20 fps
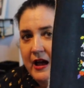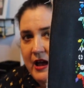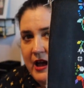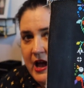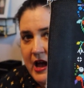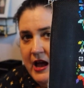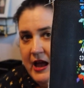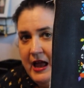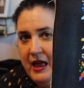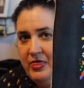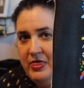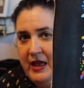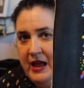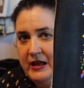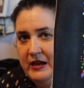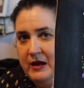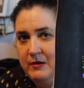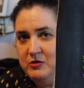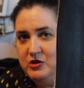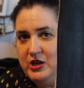And
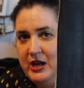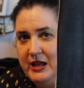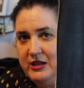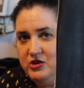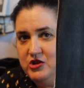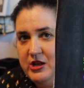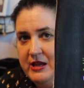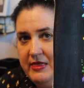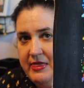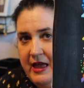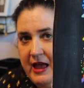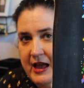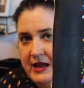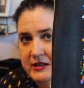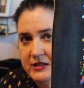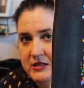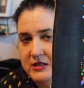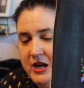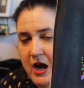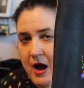then I'm changing
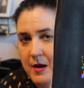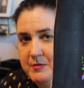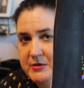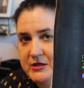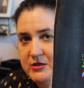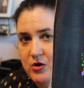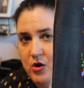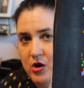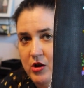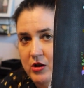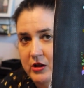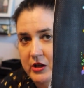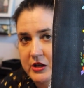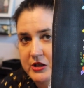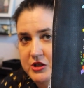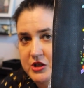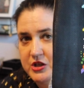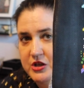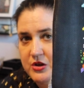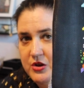that top skull
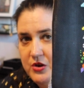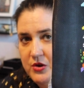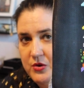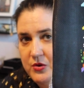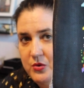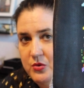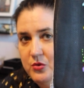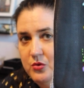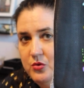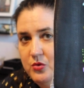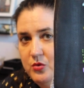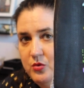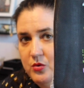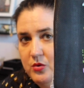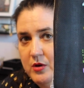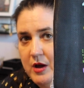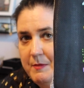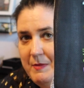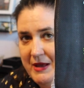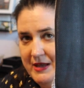
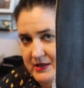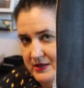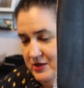to a pink